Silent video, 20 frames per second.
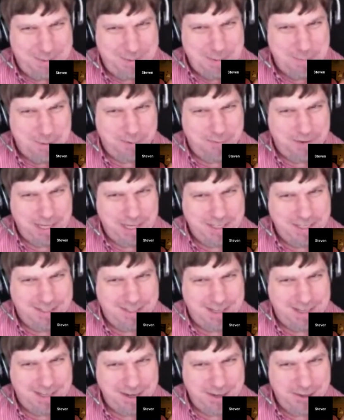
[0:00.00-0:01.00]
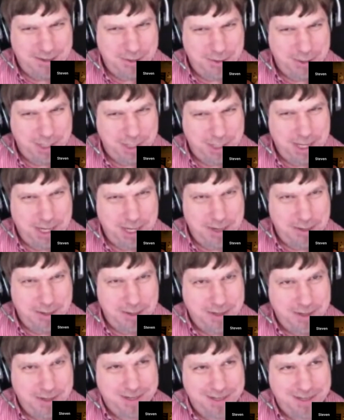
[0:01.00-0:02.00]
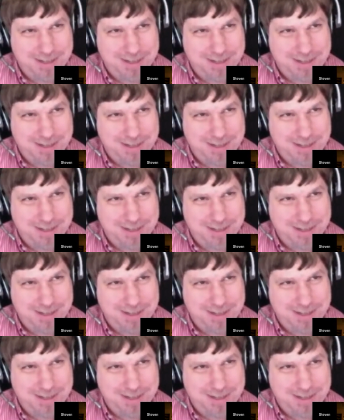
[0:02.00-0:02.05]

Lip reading: people face danger alone.